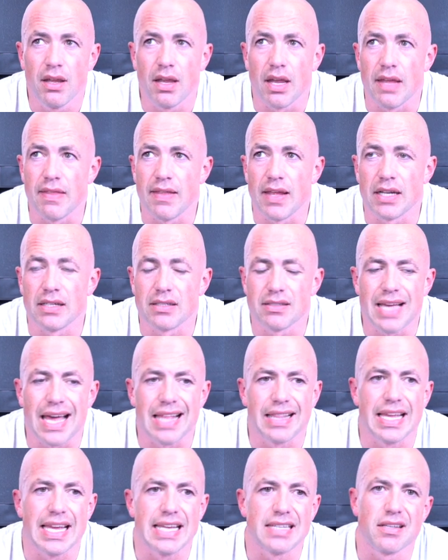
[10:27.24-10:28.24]
and then I just
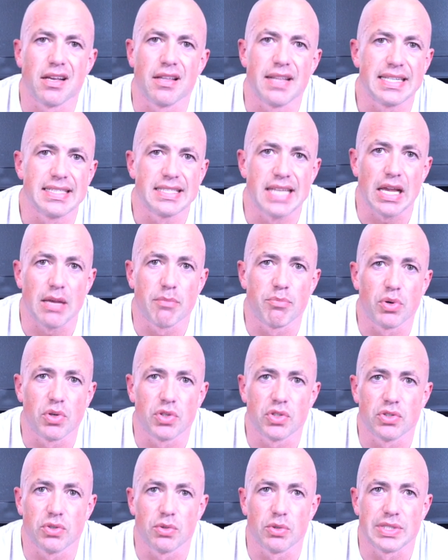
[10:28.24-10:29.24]
got lazy on that second
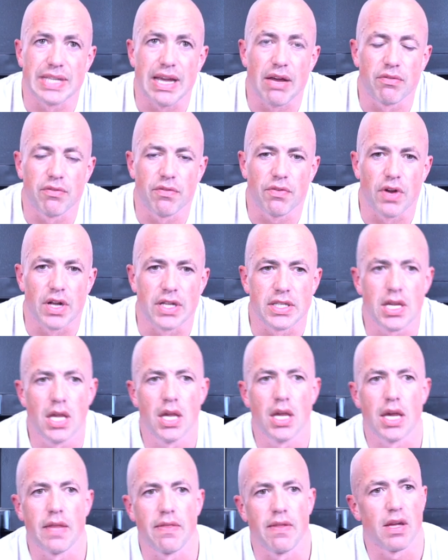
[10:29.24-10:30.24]
pull, so it was out in front,
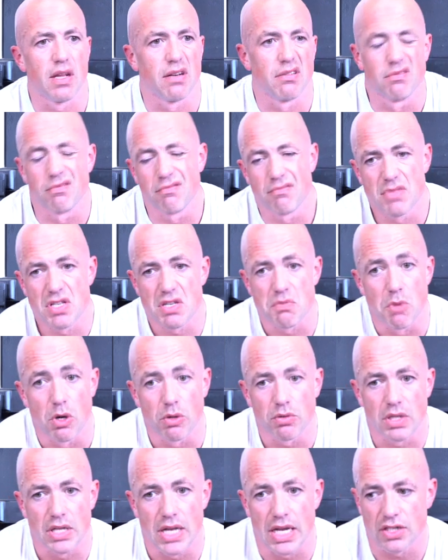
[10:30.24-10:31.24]
and then
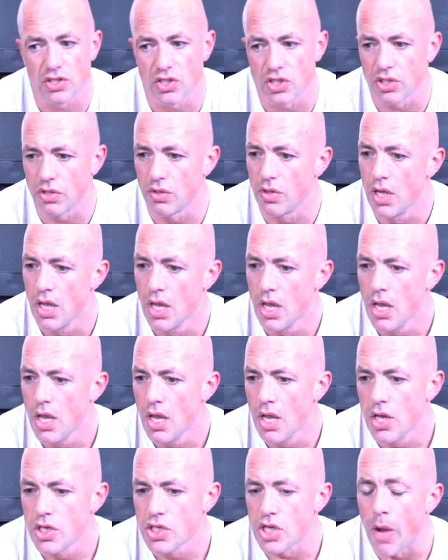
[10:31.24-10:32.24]
smoked the next two.
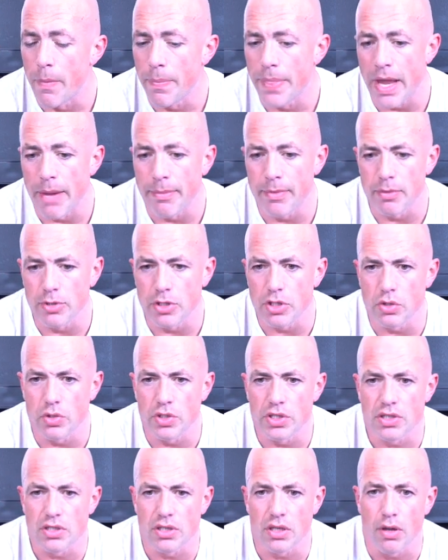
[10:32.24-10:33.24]
So now I'm gonna be
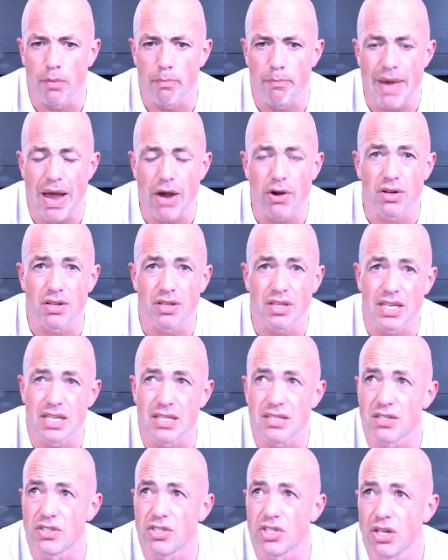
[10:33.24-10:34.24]
doing some power
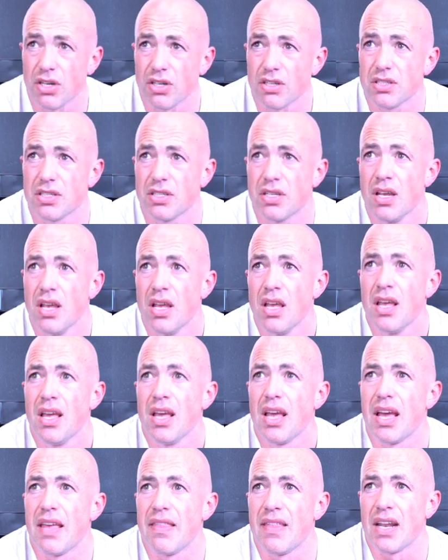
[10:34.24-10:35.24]
cleans and jerks,
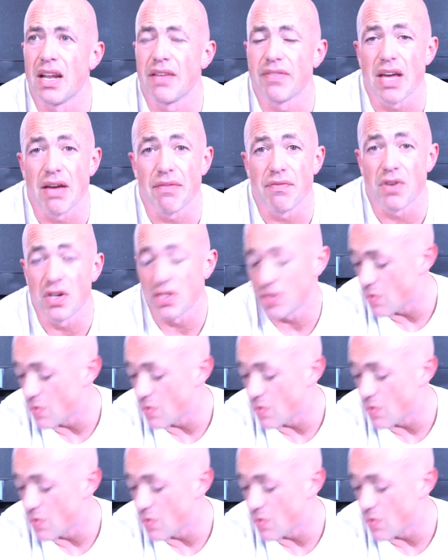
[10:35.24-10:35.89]
and then I've got front